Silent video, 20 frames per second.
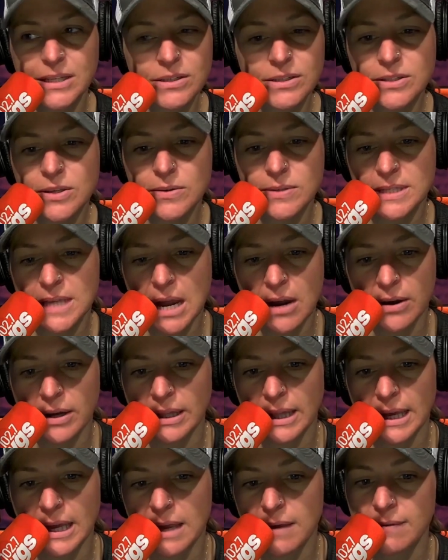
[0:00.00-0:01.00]
so scary.
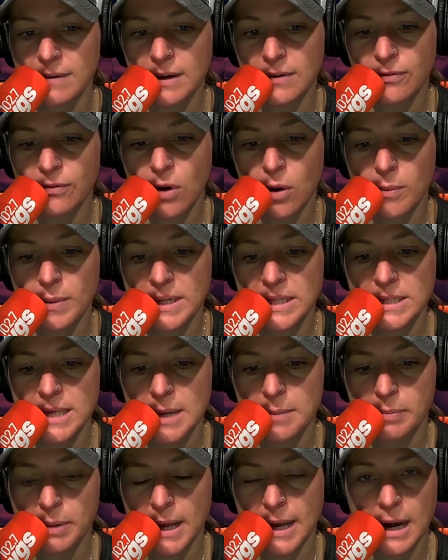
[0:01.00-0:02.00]
Like even if Roman's
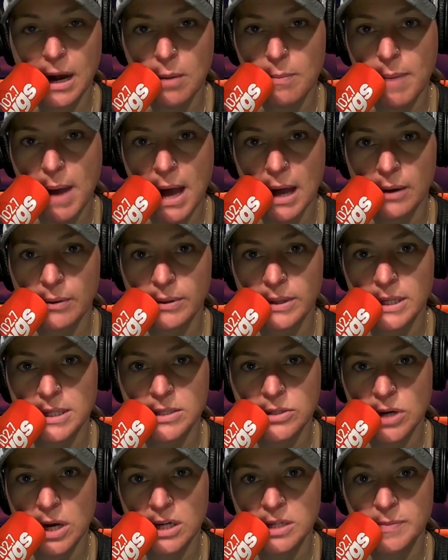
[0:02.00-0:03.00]
like playing out back with his
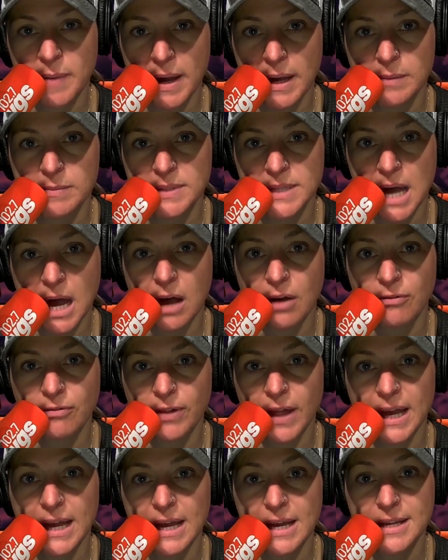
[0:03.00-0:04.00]
trucks by himself,
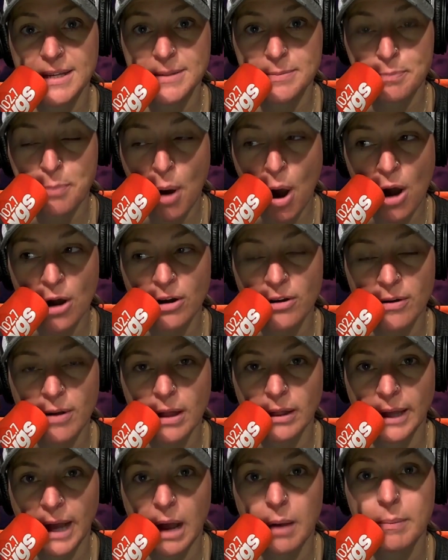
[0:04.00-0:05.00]
like
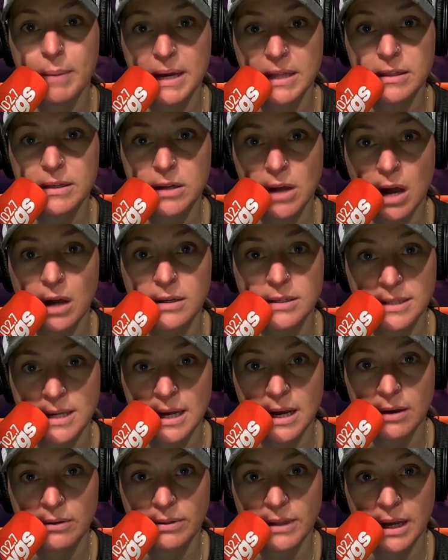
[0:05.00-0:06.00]
I'll make the dog
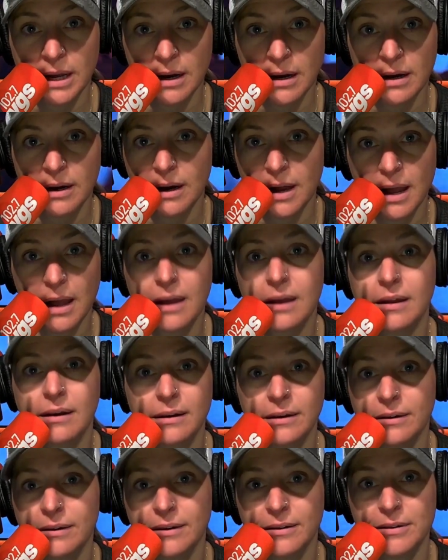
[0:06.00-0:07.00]
stay out there
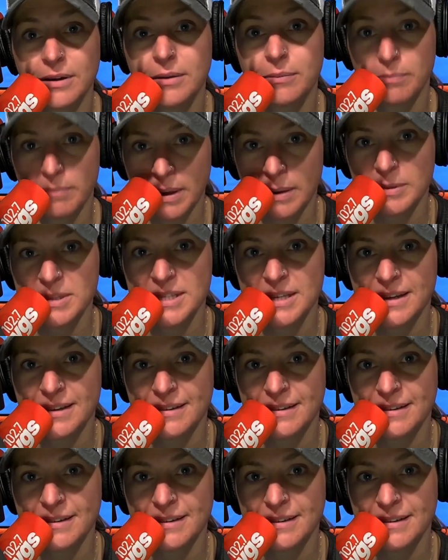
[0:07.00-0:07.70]
and babysit.